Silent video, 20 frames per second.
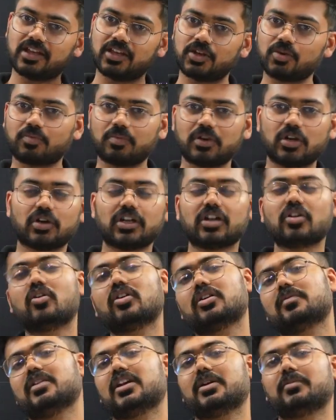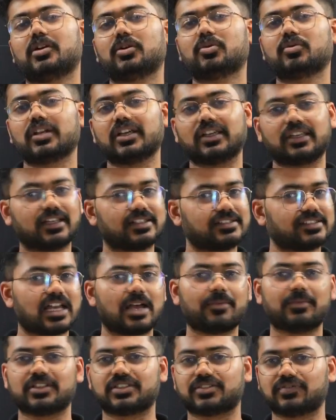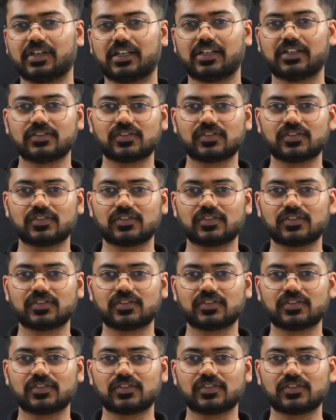you may not be able to take exam as well.